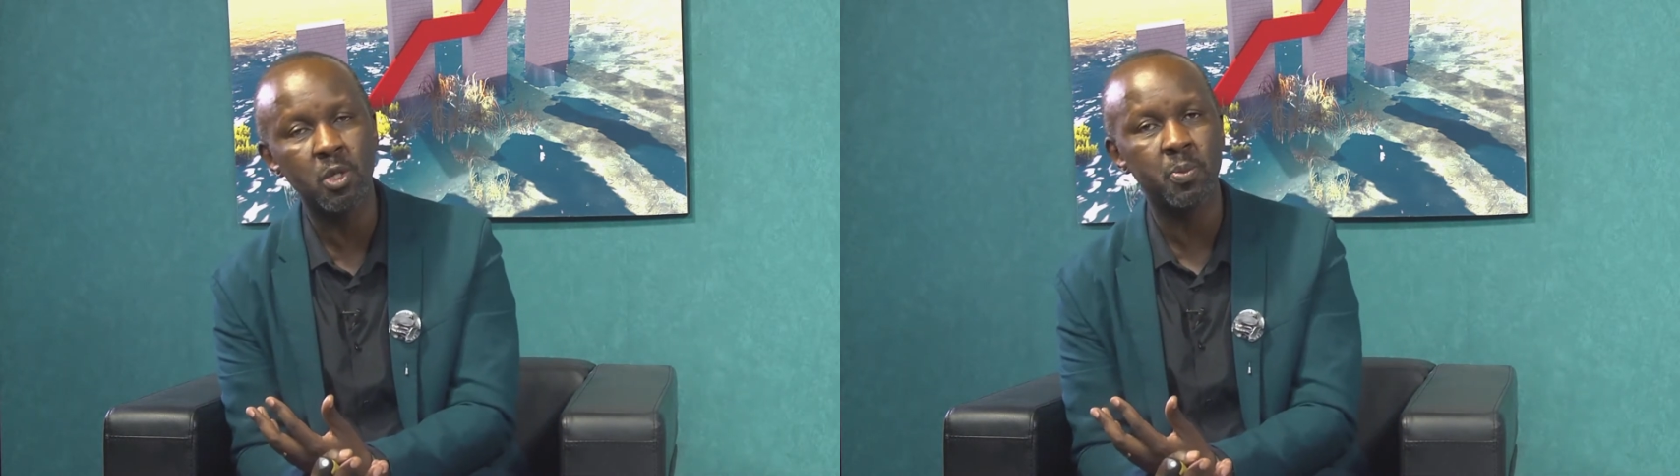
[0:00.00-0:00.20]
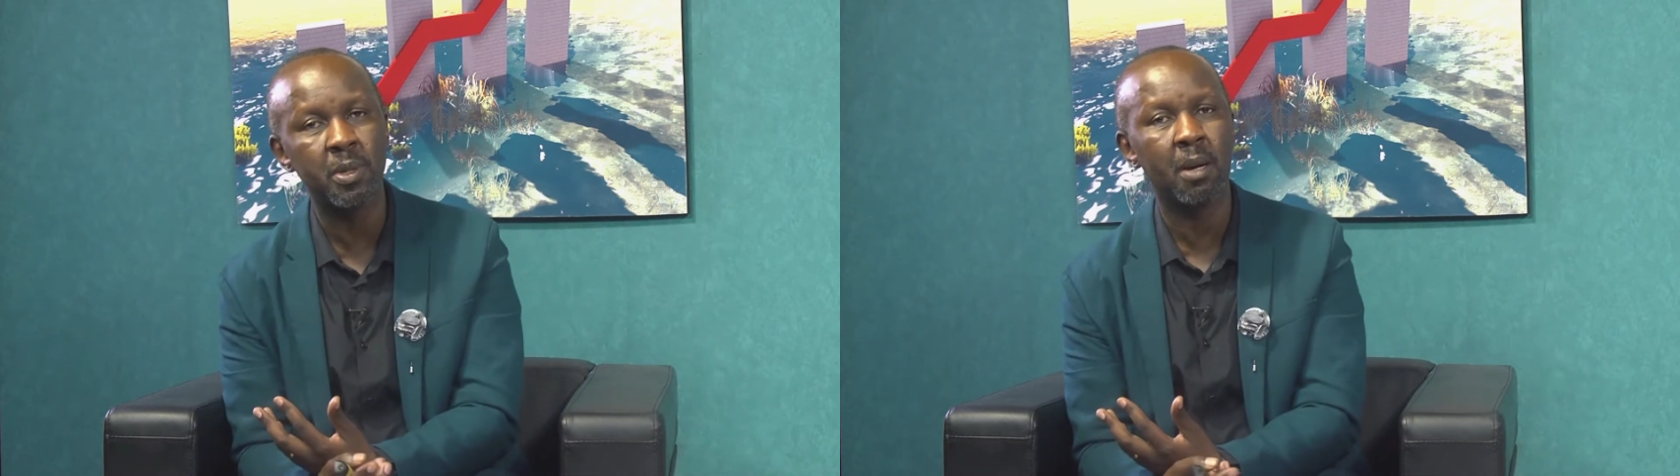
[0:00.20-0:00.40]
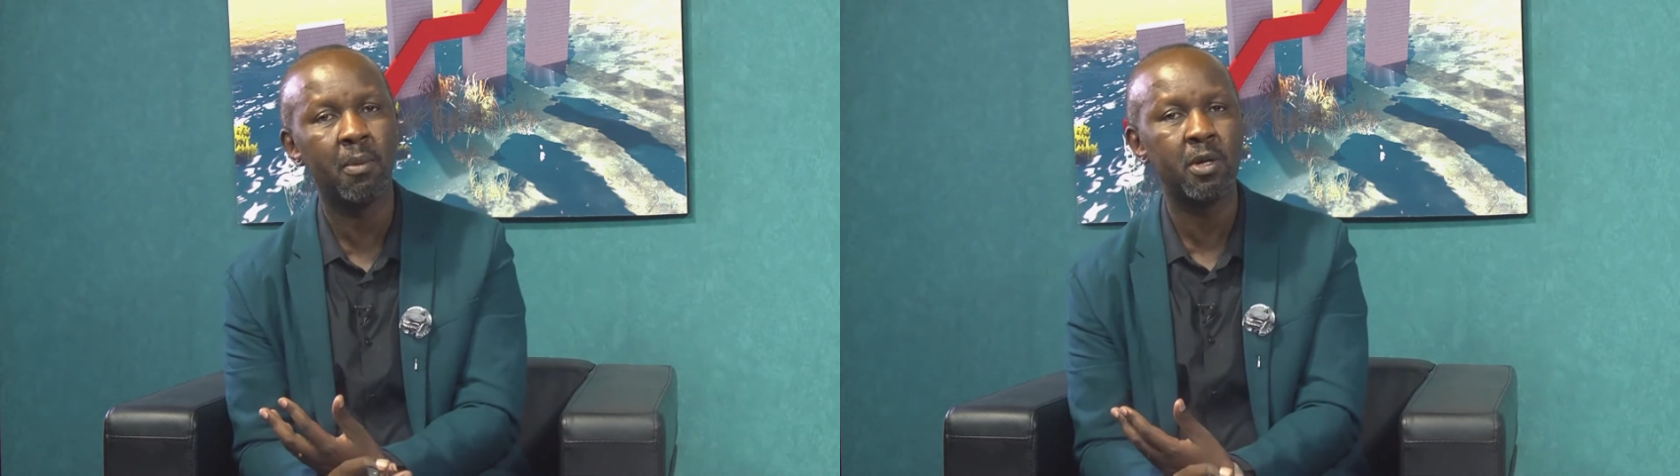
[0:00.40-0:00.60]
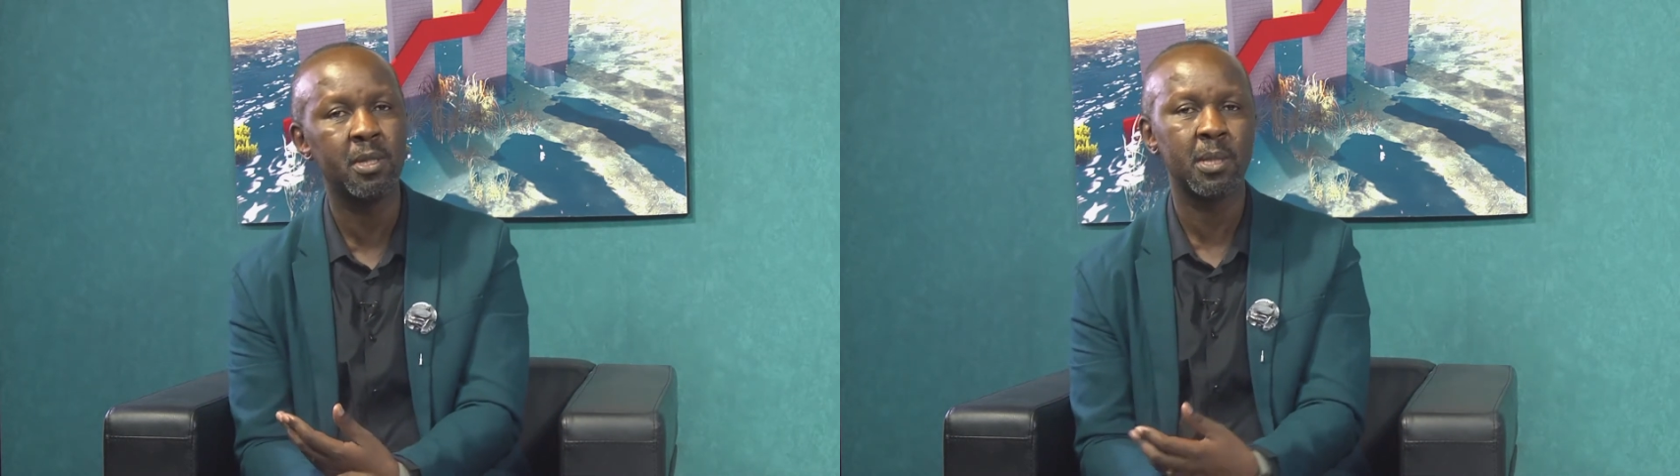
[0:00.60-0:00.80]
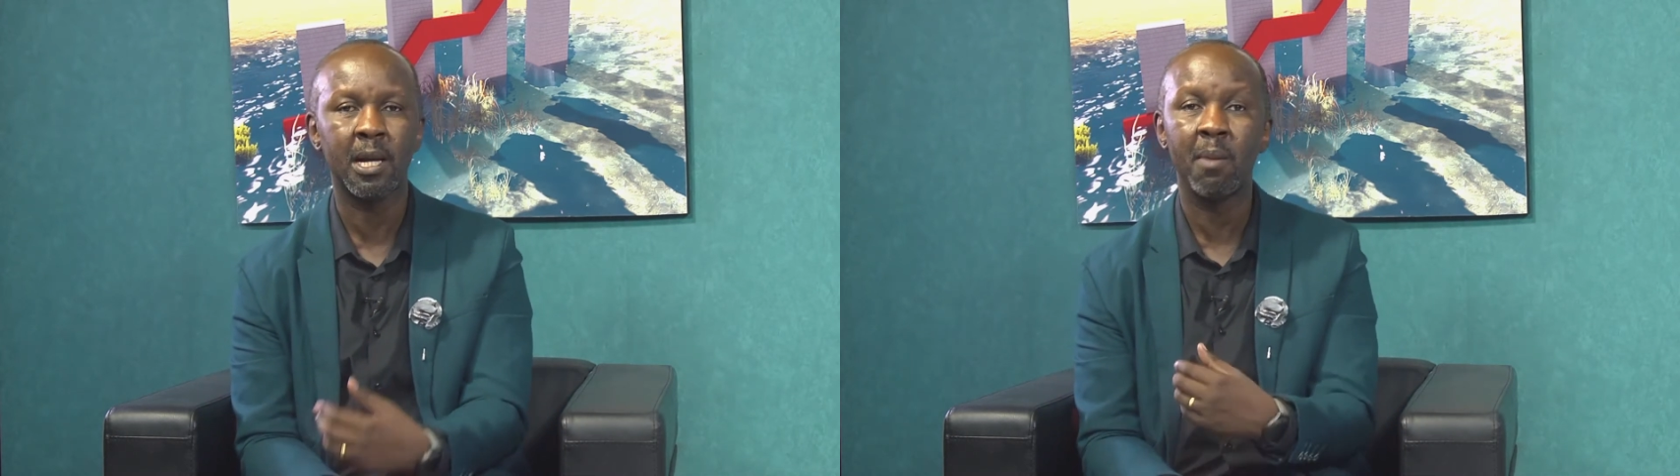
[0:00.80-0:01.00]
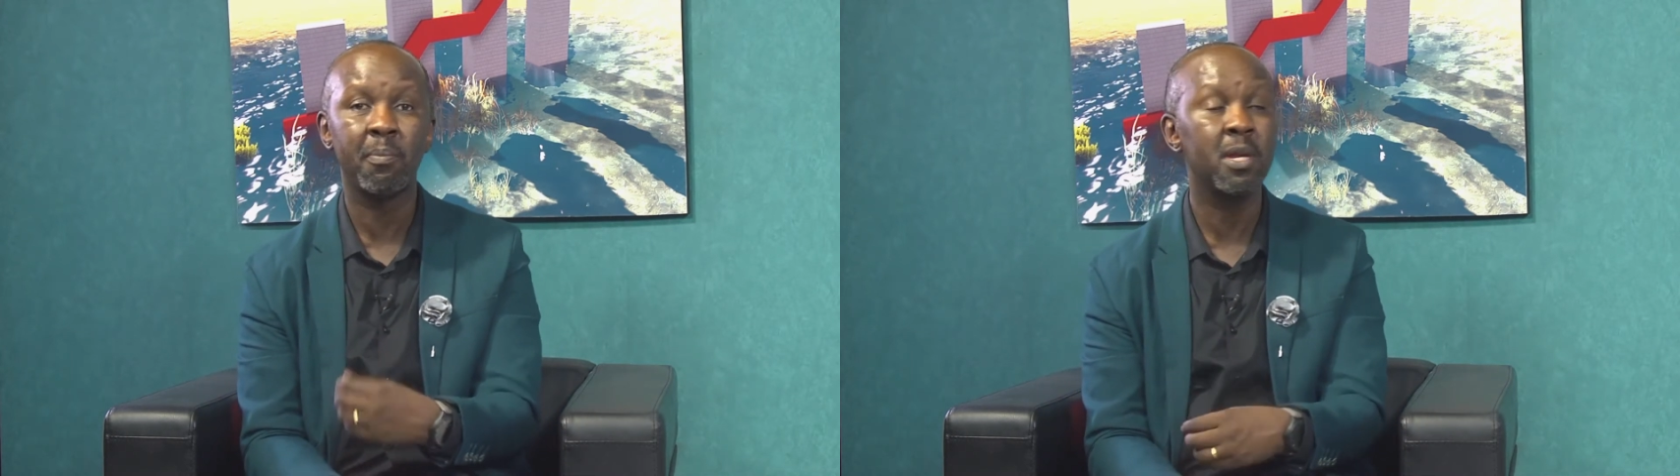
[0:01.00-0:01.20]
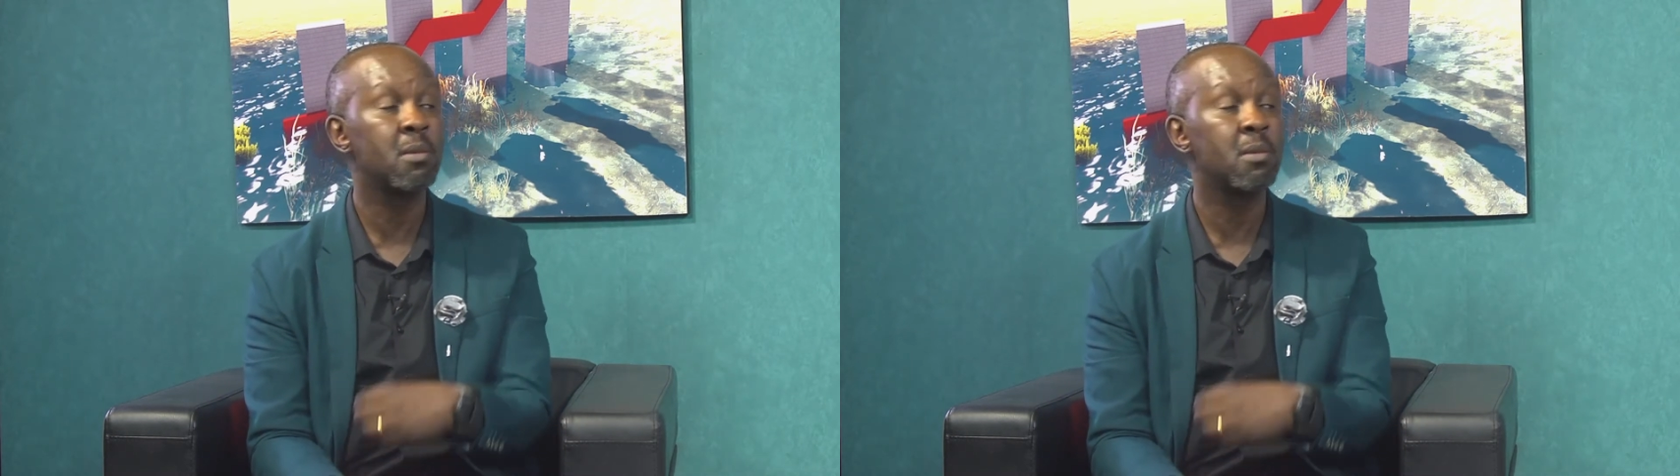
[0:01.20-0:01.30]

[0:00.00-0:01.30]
to speak about is a company